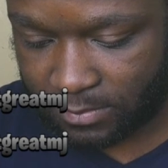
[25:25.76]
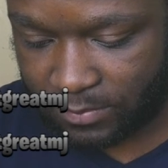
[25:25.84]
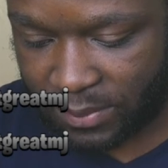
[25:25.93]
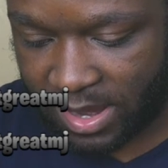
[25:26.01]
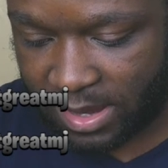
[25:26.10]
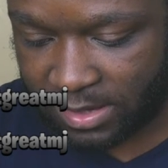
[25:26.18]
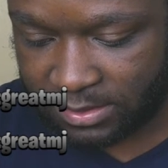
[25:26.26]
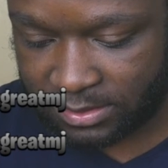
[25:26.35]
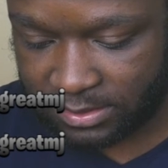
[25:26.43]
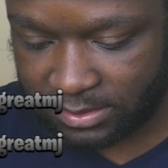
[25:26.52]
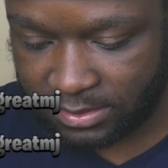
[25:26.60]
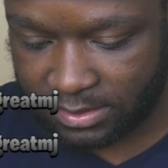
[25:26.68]

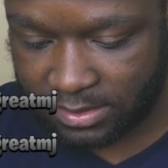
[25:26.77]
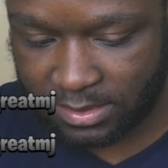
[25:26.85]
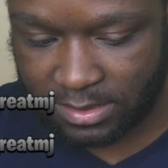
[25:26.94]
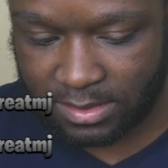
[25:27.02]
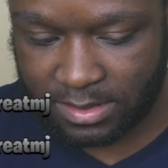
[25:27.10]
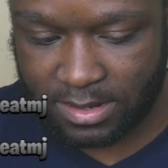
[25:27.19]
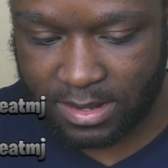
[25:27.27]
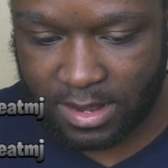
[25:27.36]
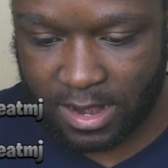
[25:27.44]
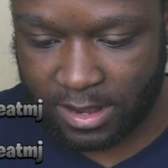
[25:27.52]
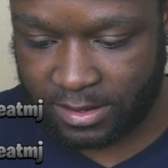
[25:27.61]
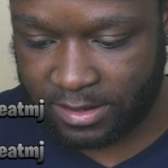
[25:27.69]
bonds
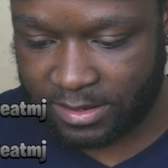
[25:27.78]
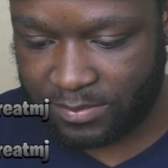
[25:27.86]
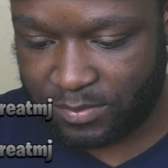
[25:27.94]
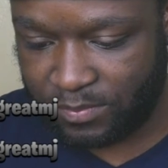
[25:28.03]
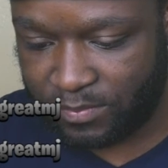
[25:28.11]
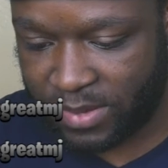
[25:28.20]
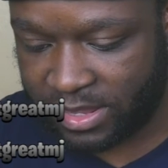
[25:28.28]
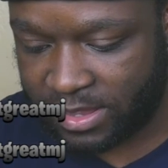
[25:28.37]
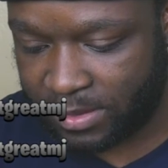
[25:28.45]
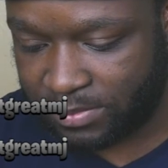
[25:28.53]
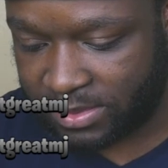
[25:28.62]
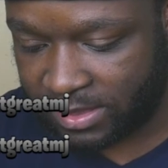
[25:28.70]
are going to make
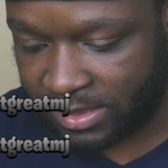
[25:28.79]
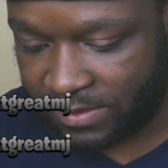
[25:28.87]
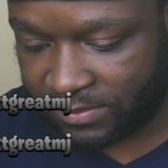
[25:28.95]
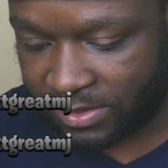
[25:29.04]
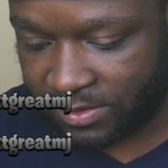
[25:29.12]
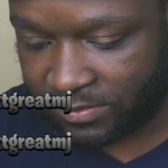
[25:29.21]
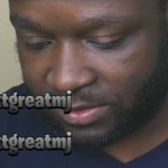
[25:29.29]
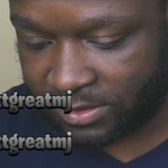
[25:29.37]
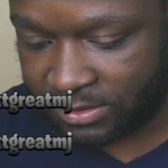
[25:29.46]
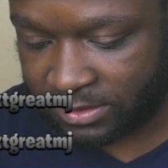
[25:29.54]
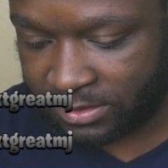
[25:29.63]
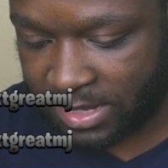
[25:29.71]
up the
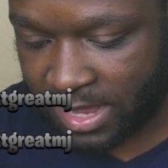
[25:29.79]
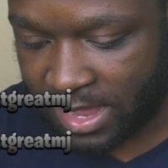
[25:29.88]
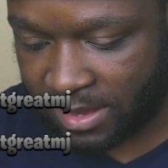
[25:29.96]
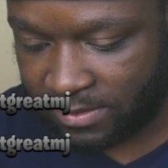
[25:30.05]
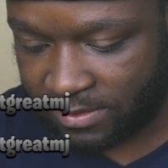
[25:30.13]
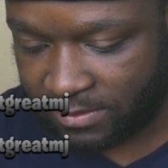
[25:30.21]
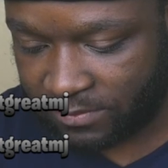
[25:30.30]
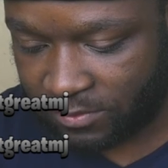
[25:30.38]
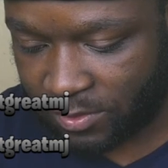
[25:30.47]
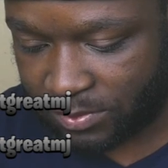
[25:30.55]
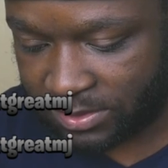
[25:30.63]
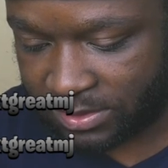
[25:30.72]
leftovers at
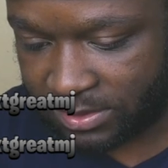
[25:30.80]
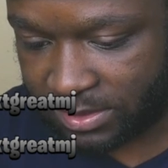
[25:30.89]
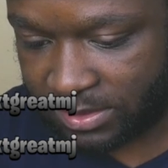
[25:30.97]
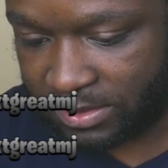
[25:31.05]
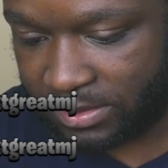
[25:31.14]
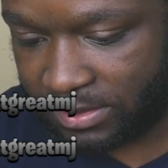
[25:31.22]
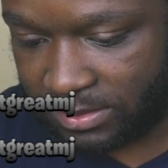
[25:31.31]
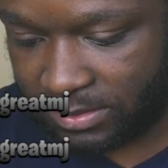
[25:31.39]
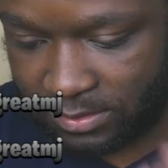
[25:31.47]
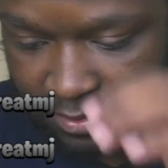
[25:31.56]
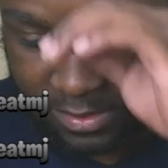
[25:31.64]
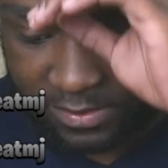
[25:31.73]
4%, or